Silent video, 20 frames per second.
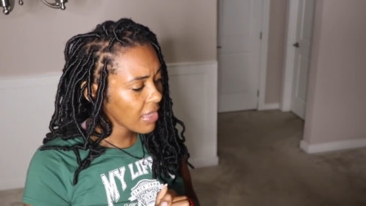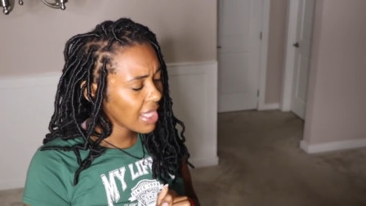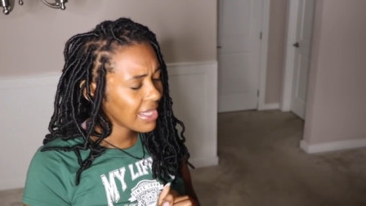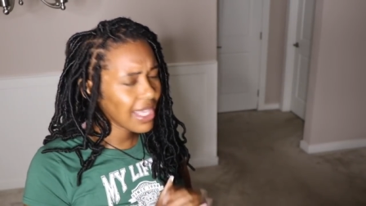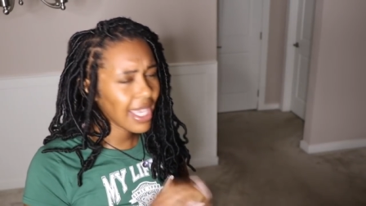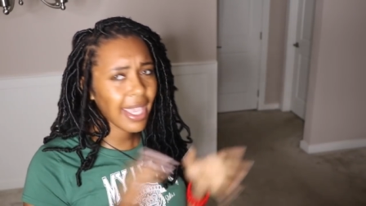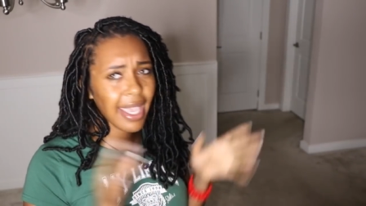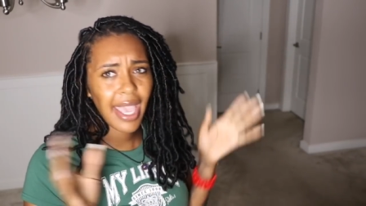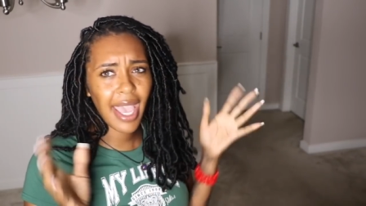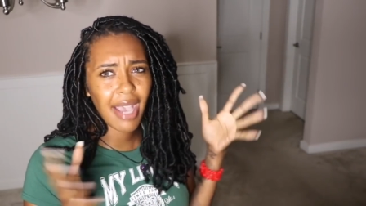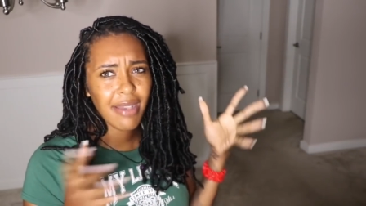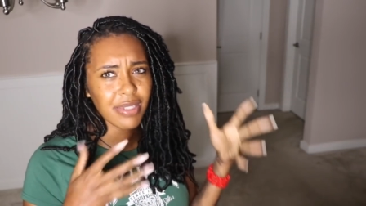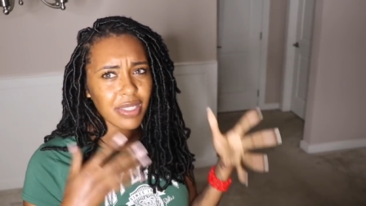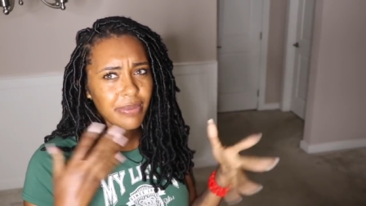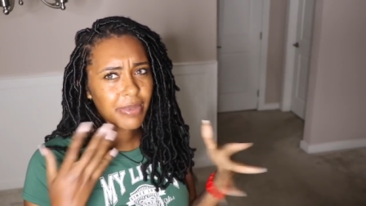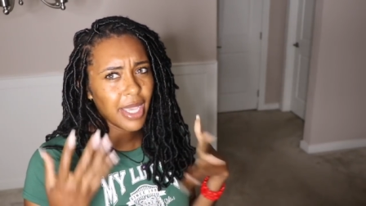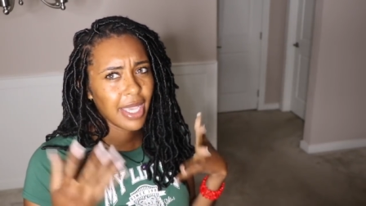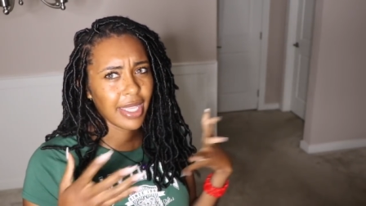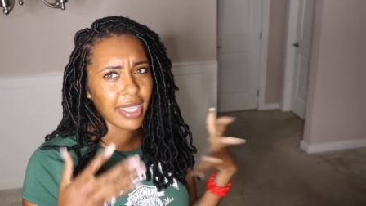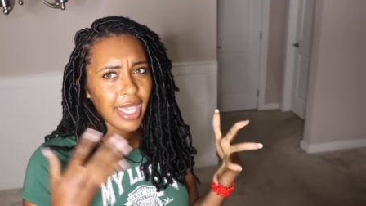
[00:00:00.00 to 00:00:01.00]
They could have
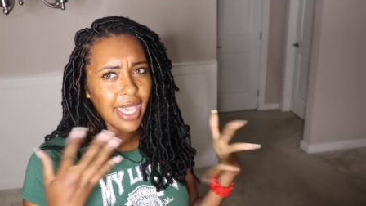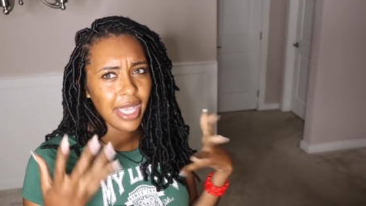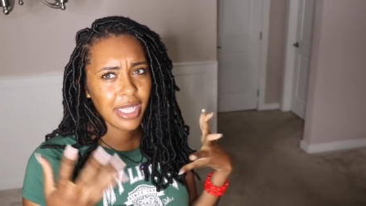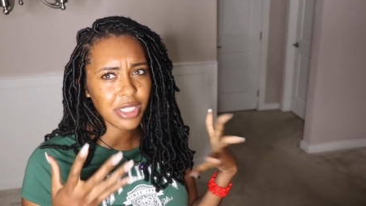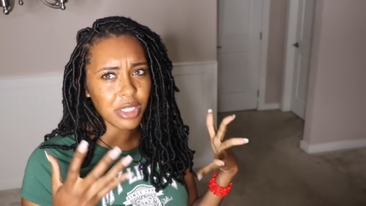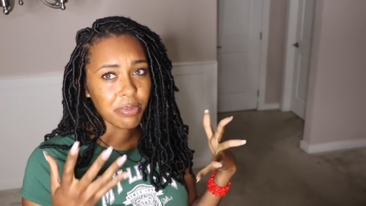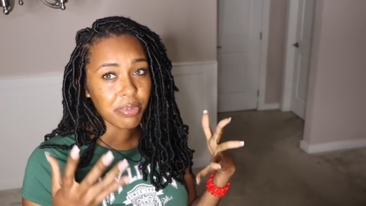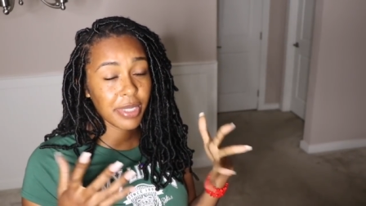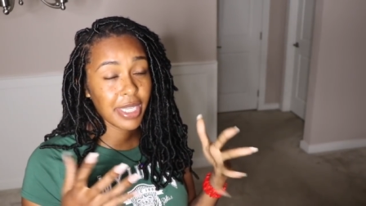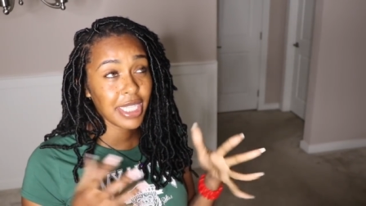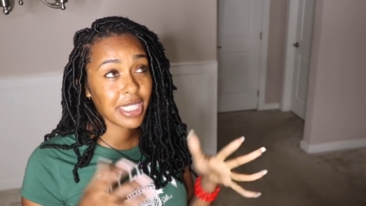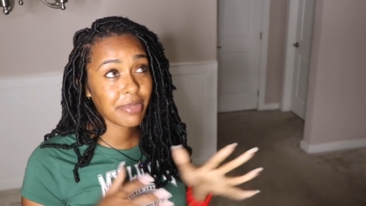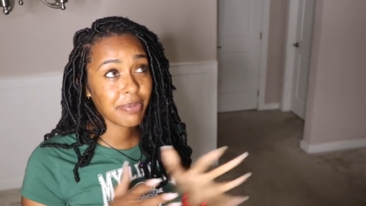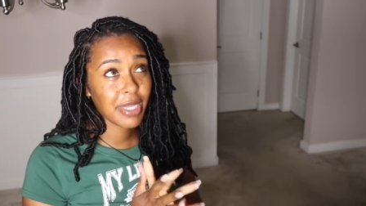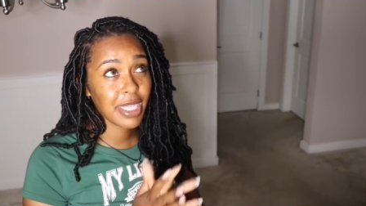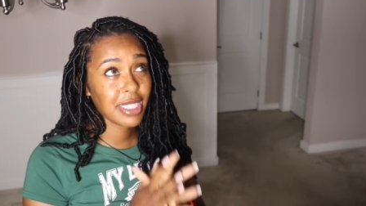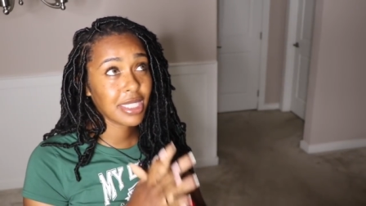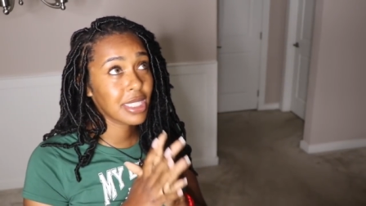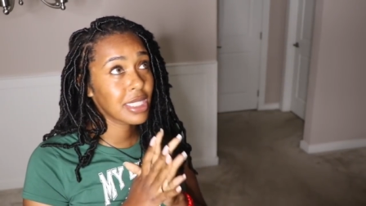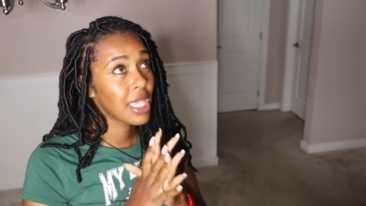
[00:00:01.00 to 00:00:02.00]
some like cancer
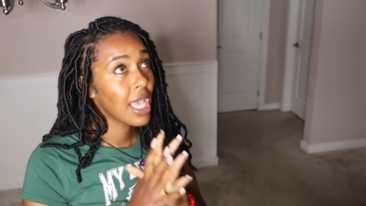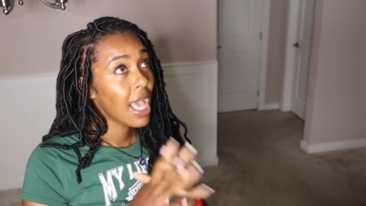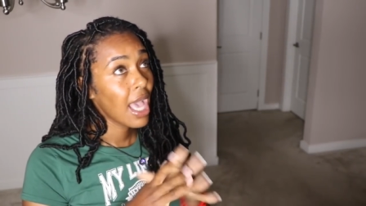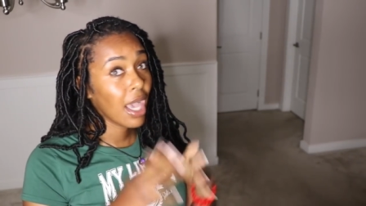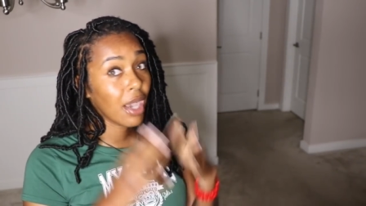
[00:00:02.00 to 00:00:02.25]
placements.